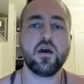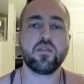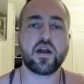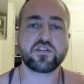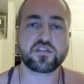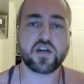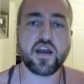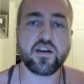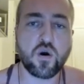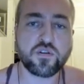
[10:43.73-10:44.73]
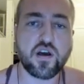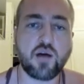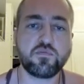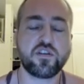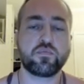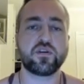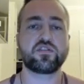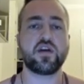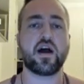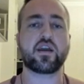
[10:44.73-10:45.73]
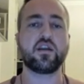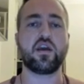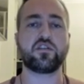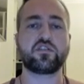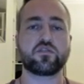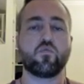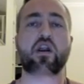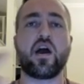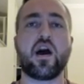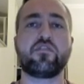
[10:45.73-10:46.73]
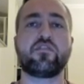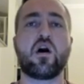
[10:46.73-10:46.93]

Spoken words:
Then, as a side note, I'm typically stacking dates 1.5